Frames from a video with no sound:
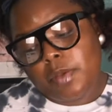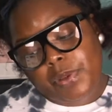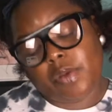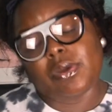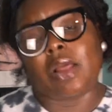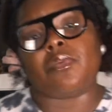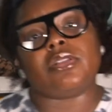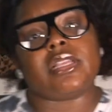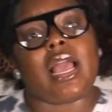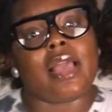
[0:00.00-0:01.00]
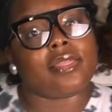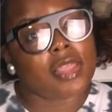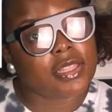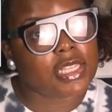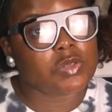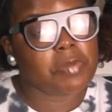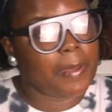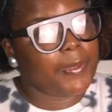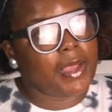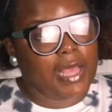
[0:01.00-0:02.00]
But what I will say, I think this
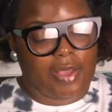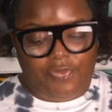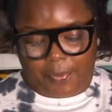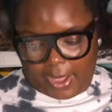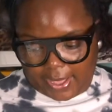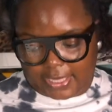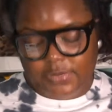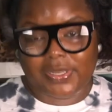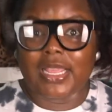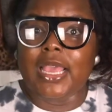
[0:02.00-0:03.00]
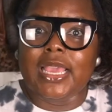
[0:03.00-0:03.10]
may be a cop for my husband.